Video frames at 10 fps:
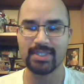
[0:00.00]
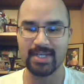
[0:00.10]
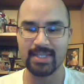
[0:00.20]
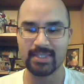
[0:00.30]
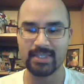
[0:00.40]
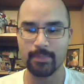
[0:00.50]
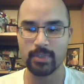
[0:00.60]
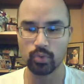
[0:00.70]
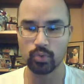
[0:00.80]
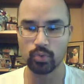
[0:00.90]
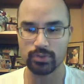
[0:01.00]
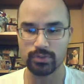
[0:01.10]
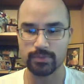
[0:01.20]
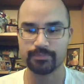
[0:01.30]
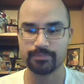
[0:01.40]
30 minutos.
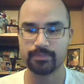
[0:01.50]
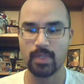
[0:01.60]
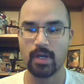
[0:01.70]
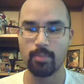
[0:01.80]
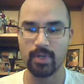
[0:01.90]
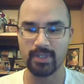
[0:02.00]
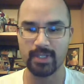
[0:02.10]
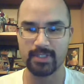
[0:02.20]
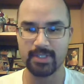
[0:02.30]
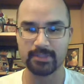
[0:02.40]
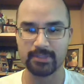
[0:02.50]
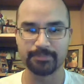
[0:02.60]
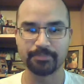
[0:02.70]
I'll break that down.